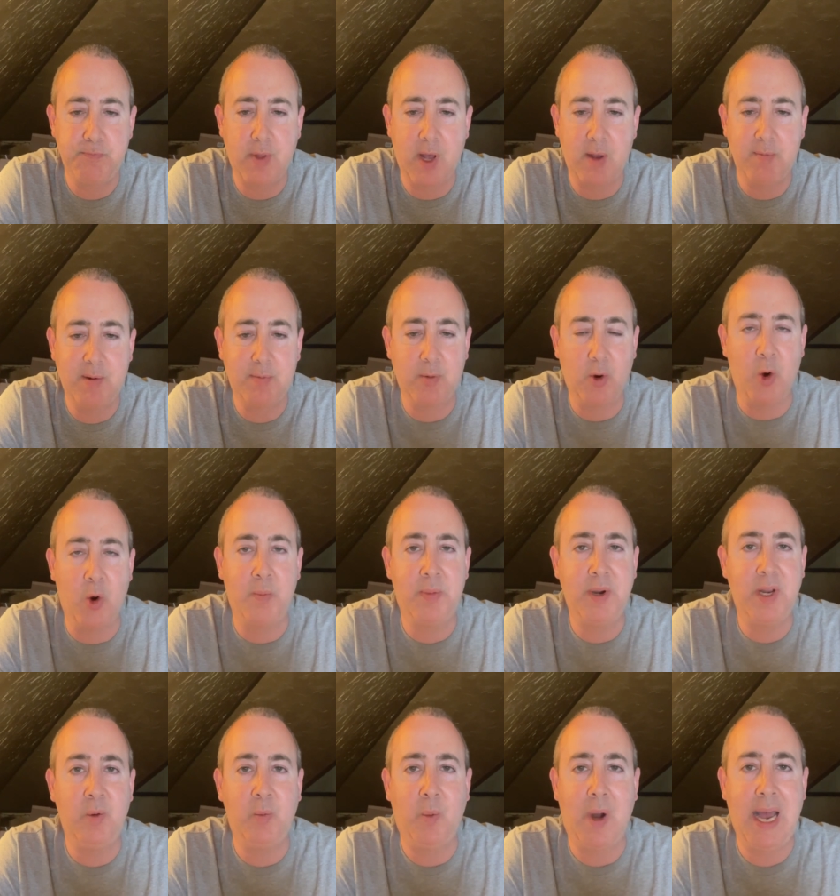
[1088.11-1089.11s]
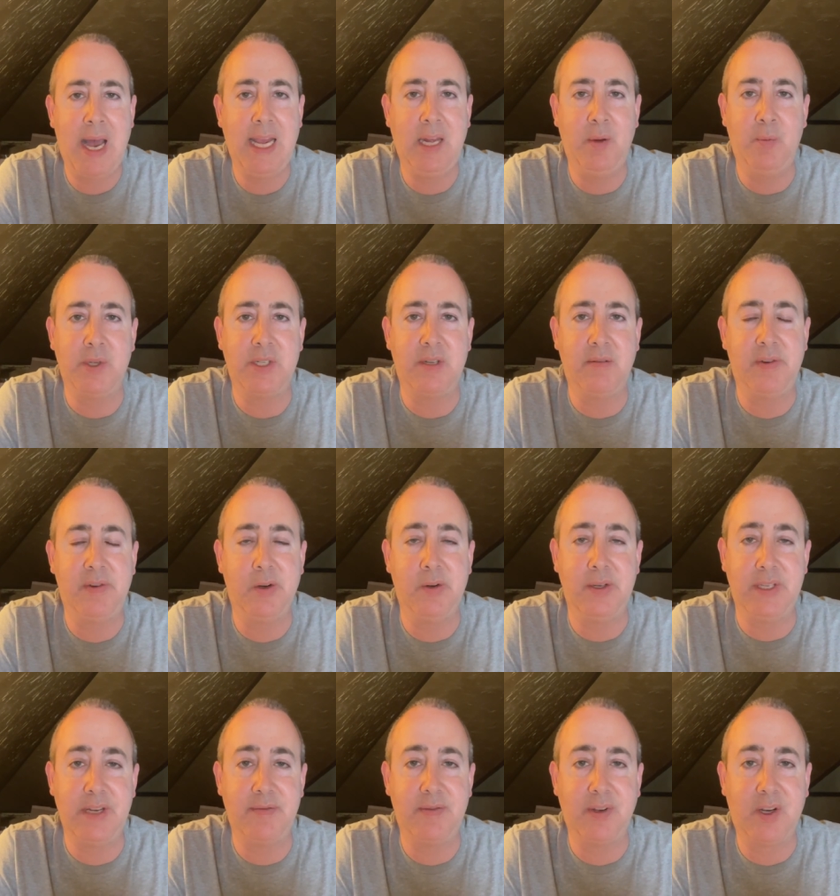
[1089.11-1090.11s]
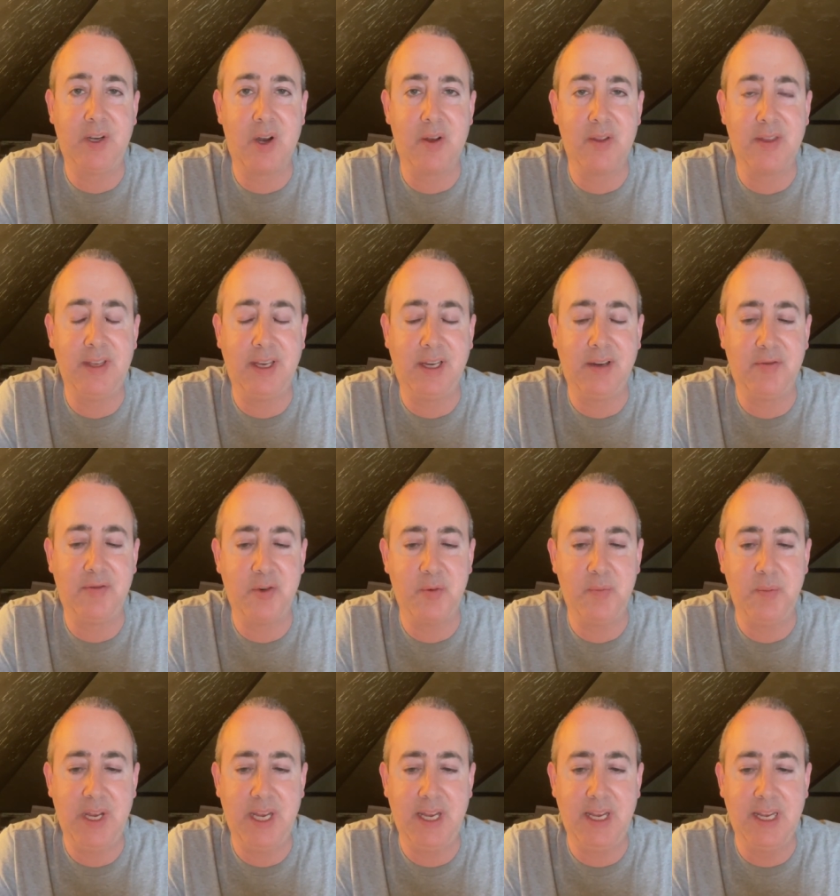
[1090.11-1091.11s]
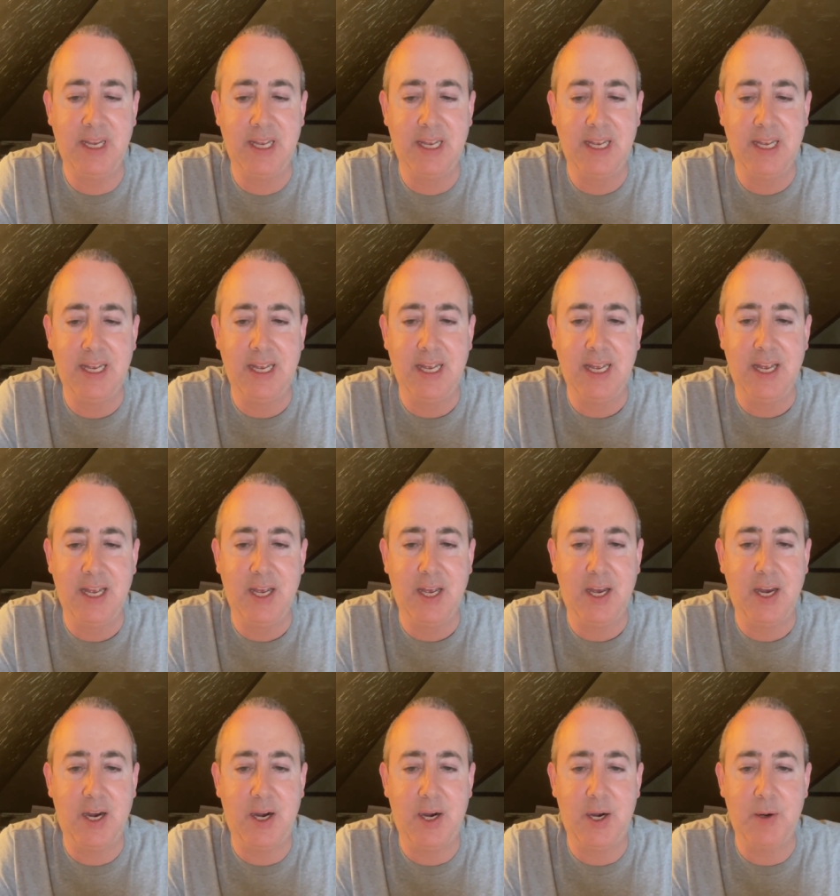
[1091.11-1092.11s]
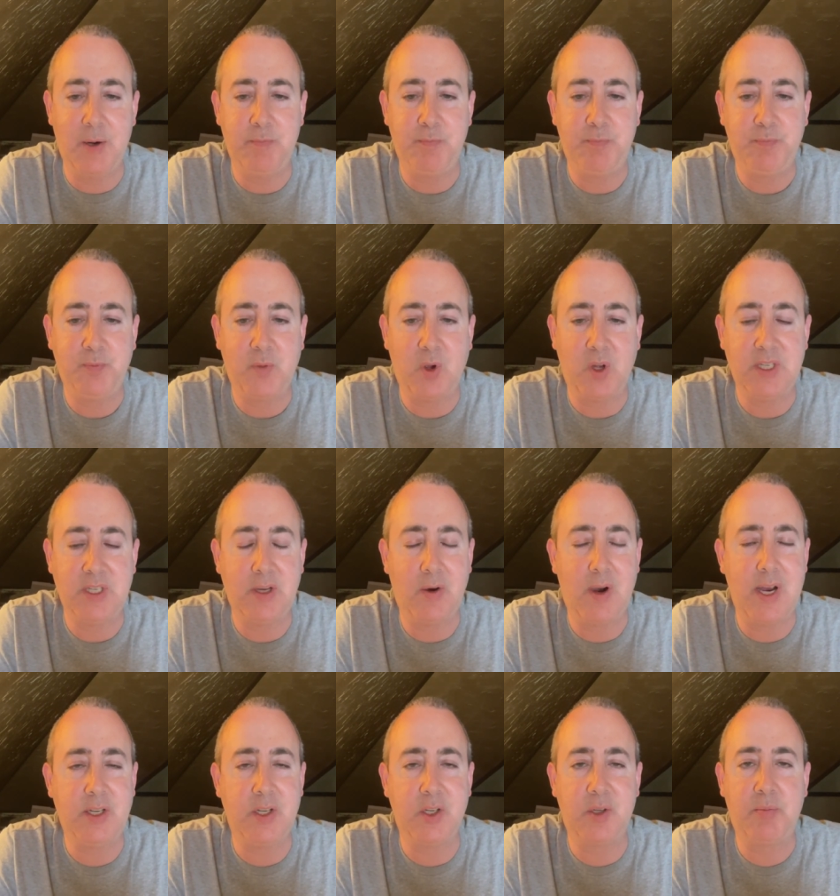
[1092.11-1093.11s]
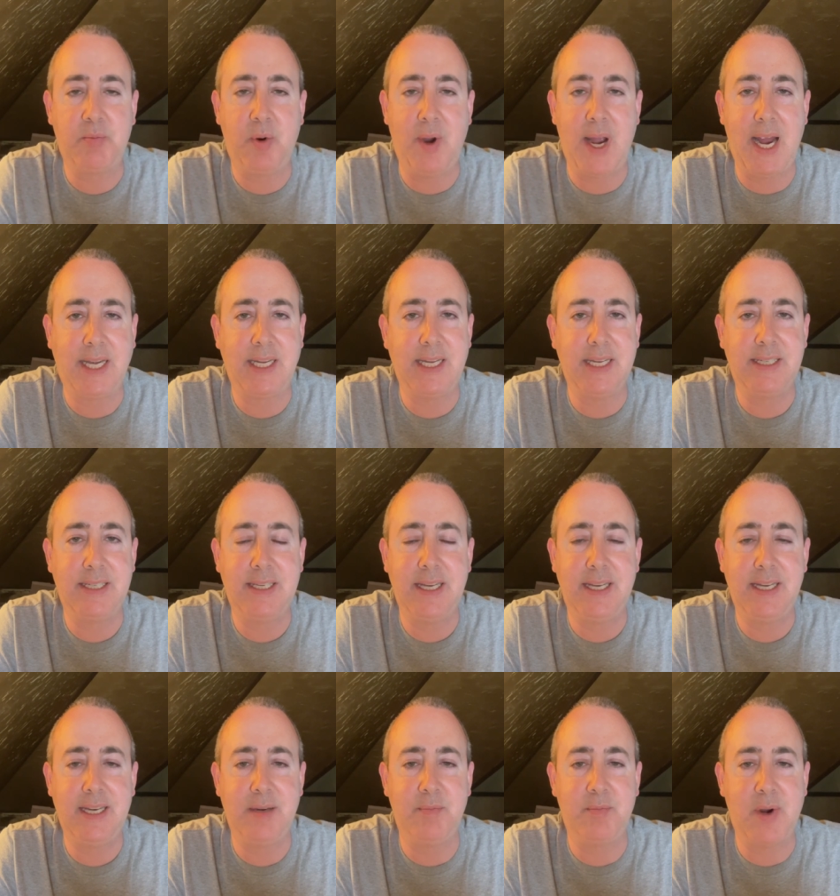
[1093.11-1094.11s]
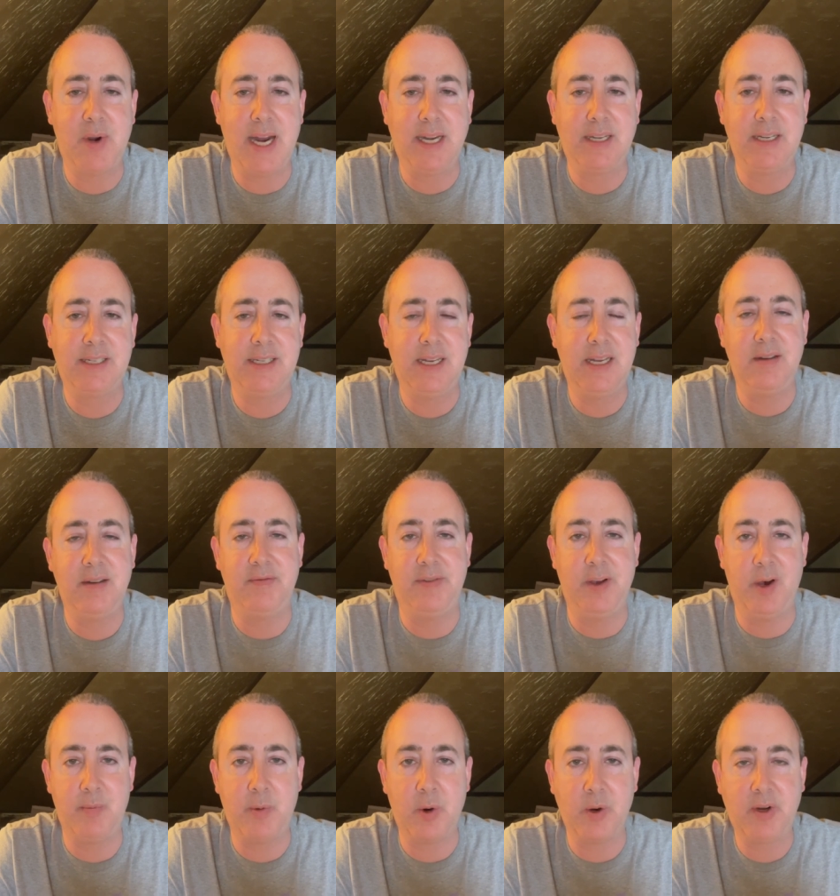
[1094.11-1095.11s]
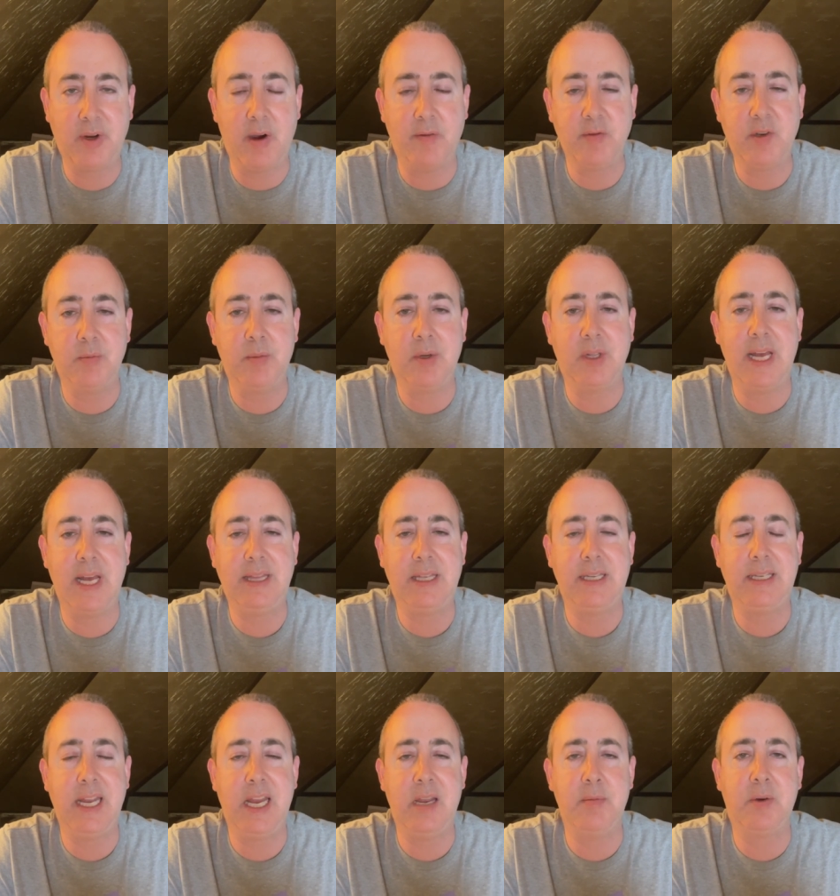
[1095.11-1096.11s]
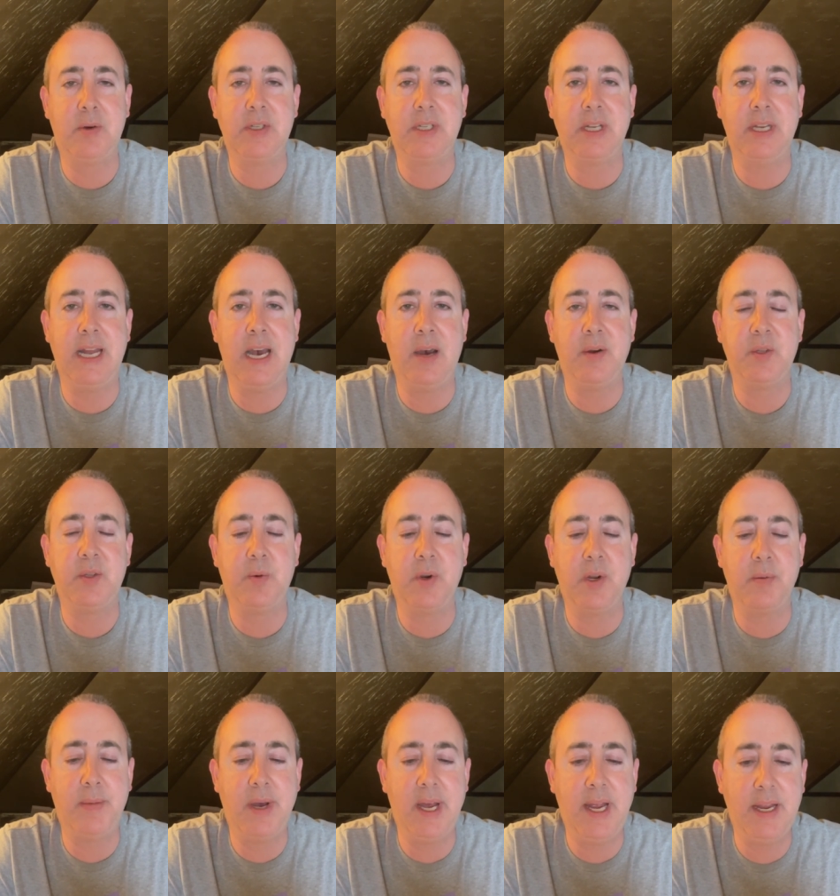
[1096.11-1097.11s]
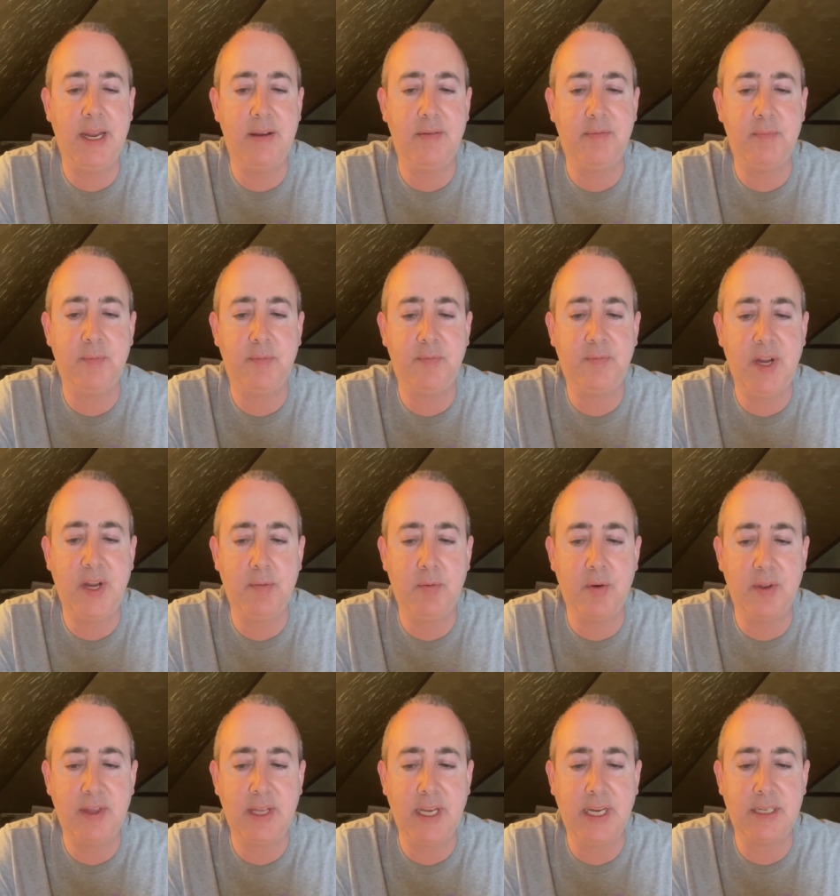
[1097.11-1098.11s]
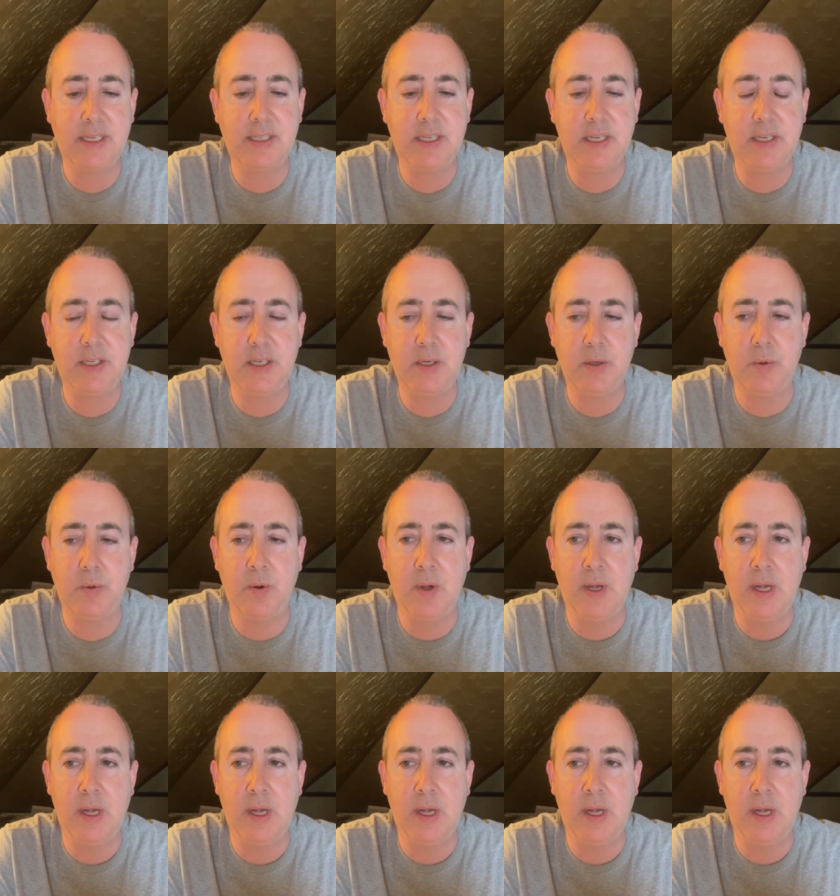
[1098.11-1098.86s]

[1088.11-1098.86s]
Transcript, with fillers: I remember opening wine was a very difficult thing for me until I just practiced it and felt more comfortable at the tables, and now it's one of my favorite things to do.